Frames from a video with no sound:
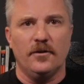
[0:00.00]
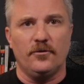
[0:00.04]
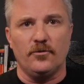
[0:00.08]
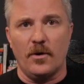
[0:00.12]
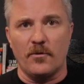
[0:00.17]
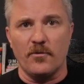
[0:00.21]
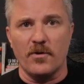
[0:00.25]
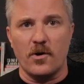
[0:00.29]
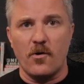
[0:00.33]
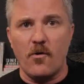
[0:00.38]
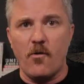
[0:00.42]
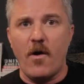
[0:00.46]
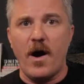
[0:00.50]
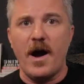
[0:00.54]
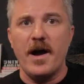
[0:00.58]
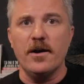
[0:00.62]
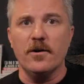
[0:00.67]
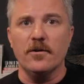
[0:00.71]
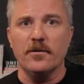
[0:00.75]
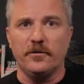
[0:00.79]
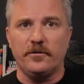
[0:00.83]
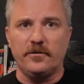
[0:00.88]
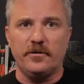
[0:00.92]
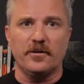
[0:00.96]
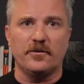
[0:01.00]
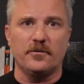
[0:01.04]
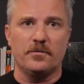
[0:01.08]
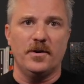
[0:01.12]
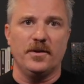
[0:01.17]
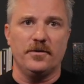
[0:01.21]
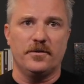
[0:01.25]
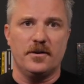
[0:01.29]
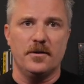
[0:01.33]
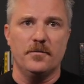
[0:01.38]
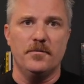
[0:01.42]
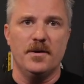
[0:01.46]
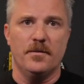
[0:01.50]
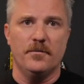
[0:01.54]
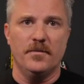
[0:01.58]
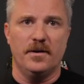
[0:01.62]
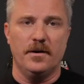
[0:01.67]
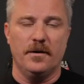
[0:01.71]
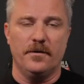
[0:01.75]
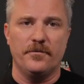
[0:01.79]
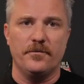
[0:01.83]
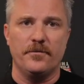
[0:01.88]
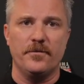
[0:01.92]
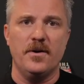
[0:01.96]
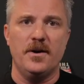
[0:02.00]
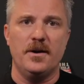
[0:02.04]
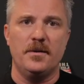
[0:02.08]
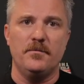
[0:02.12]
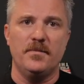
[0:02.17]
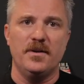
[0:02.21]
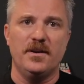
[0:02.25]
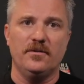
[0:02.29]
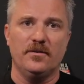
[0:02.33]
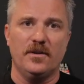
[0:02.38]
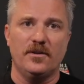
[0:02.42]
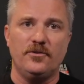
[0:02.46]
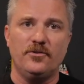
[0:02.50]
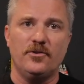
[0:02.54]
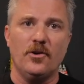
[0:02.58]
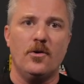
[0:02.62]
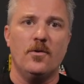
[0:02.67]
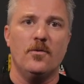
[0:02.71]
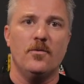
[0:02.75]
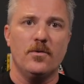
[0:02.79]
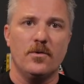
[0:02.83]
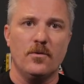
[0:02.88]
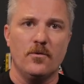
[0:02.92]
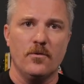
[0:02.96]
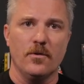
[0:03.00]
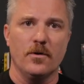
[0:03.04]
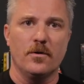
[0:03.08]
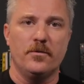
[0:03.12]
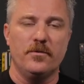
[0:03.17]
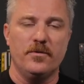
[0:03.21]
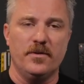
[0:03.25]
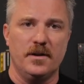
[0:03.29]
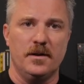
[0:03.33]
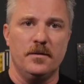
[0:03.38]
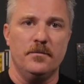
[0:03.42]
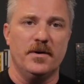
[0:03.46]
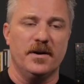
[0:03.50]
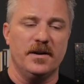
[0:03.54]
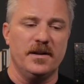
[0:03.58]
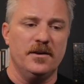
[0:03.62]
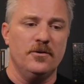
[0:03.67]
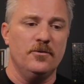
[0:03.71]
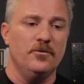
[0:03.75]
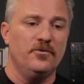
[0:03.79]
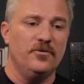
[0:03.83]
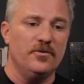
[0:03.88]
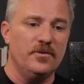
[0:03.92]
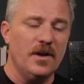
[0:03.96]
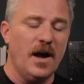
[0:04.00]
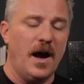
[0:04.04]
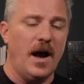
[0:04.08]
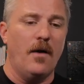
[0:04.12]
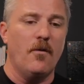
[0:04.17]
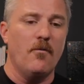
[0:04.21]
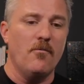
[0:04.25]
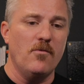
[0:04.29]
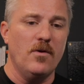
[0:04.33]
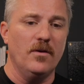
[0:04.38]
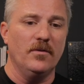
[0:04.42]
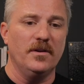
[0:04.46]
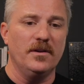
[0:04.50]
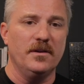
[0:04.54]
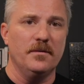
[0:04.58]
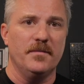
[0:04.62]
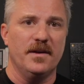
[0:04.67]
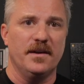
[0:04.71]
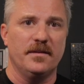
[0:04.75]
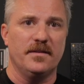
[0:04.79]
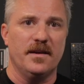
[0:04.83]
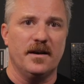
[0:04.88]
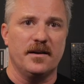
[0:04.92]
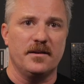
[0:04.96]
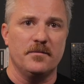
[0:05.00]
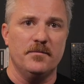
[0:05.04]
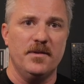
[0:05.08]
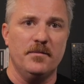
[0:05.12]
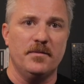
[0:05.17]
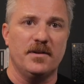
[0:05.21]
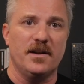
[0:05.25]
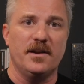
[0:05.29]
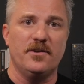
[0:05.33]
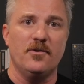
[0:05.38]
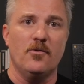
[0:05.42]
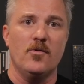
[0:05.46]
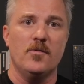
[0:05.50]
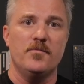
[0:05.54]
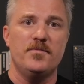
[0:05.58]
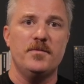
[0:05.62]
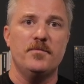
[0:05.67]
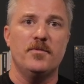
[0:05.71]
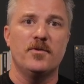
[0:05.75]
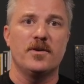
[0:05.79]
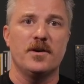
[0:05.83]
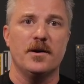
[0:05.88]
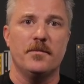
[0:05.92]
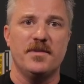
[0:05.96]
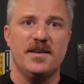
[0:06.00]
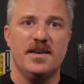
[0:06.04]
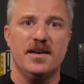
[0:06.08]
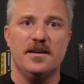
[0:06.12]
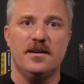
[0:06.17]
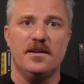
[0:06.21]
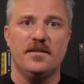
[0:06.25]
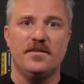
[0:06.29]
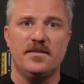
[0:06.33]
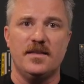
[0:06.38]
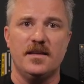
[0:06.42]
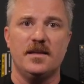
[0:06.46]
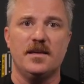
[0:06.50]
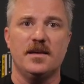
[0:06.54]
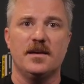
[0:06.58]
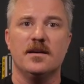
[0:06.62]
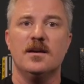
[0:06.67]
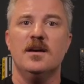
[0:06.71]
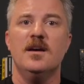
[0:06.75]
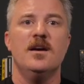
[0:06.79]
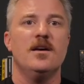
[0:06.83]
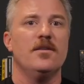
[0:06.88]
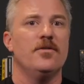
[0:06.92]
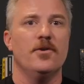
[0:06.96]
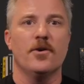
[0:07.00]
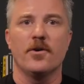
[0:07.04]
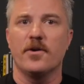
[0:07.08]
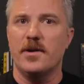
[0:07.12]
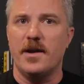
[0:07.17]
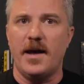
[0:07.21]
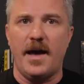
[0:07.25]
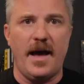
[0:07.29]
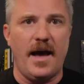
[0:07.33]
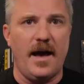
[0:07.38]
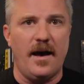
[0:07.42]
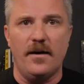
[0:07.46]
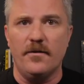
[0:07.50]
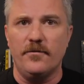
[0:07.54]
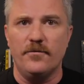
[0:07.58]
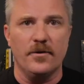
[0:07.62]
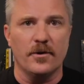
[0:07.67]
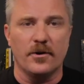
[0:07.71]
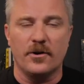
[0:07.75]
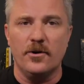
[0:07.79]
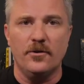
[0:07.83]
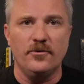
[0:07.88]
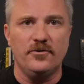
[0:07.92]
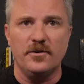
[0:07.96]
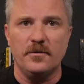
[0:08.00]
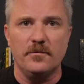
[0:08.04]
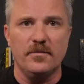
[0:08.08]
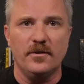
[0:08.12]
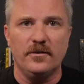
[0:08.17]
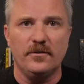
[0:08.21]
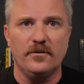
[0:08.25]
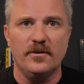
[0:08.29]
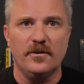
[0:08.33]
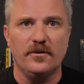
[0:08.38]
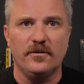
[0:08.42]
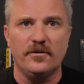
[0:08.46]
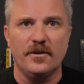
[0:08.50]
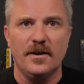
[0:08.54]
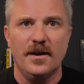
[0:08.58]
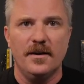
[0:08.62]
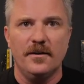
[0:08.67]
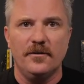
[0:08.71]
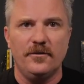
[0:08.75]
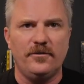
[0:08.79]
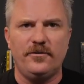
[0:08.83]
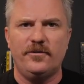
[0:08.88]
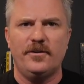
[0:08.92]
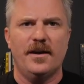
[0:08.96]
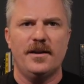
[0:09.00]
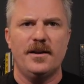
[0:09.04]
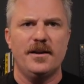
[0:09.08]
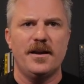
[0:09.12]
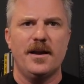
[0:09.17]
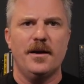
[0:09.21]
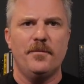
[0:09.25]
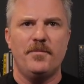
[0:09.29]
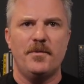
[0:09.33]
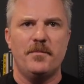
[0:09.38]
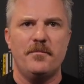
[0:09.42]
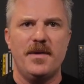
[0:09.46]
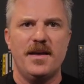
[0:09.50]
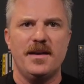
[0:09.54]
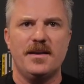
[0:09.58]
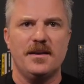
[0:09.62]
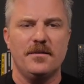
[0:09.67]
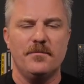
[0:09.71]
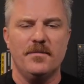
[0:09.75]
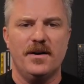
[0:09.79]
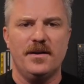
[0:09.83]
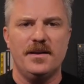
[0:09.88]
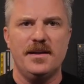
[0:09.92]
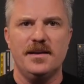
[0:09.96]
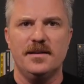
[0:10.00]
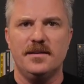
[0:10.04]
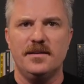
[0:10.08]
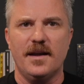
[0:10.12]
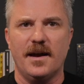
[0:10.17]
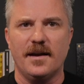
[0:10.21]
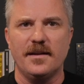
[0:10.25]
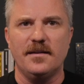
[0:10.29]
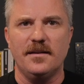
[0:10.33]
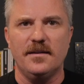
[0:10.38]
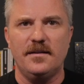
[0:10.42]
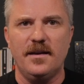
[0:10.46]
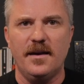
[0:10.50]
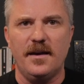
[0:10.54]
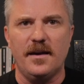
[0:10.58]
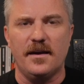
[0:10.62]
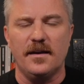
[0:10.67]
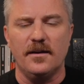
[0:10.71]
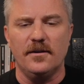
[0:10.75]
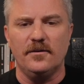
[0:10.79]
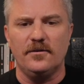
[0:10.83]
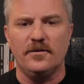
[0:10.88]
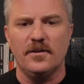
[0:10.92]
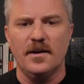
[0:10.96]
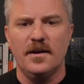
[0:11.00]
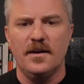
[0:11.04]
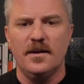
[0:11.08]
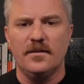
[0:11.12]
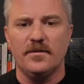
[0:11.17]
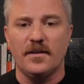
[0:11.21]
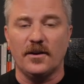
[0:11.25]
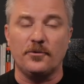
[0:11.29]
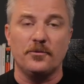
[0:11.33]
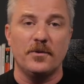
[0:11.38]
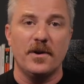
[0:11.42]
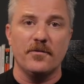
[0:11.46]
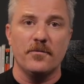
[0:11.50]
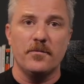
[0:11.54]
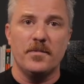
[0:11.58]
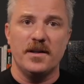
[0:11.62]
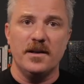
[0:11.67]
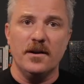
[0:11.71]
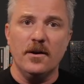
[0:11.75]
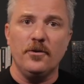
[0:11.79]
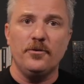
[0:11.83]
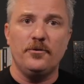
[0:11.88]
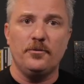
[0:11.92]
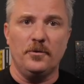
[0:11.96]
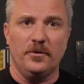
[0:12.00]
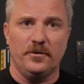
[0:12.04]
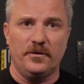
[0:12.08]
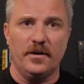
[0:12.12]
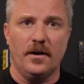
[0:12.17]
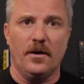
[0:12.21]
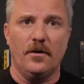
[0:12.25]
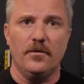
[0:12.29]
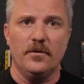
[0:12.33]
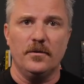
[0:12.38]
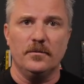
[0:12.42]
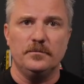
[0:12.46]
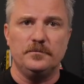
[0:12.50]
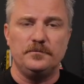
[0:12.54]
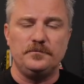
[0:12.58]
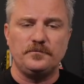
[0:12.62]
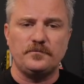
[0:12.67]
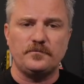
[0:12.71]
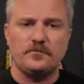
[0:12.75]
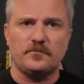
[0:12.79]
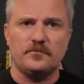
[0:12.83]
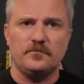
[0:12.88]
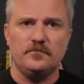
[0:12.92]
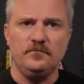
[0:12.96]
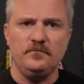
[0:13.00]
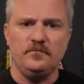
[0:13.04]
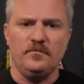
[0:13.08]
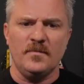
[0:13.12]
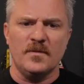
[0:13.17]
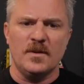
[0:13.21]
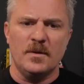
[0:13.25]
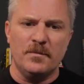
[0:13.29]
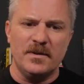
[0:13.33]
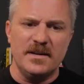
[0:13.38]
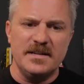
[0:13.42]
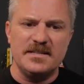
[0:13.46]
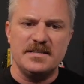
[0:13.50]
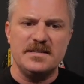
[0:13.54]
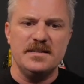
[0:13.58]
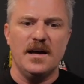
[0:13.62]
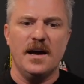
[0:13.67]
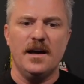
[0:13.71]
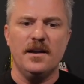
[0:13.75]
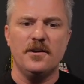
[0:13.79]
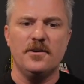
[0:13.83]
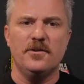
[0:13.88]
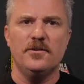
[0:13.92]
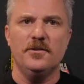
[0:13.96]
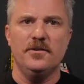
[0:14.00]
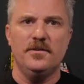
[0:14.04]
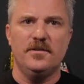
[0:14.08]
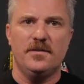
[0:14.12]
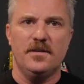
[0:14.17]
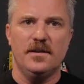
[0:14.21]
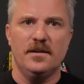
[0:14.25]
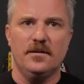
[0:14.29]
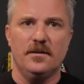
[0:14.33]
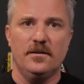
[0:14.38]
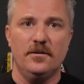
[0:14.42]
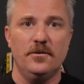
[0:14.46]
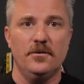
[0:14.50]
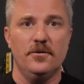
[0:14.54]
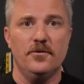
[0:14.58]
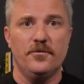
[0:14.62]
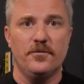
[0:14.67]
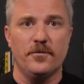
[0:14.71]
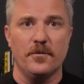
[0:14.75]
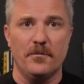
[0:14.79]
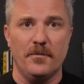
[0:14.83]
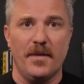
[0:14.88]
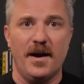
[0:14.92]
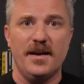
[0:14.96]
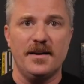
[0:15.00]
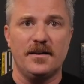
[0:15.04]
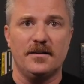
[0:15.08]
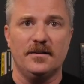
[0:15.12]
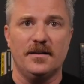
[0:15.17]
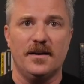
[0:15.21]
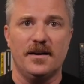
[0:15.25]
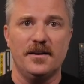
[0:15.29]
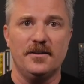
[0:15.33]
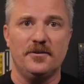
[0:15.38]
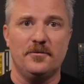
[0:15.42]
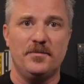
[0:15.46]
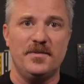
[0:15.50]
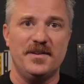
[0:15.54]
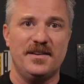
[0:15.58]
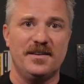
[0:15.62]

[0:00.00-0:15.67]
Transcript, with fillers: so I require a 6-month commitment up front because I don't want to work with anybody who's not willing to make that commitment. I don't want people coming in and thinking they're going to have their coaching business setting up and making money in 90 days. That's what everybody else will tell them but it's not a good thing to do for my clients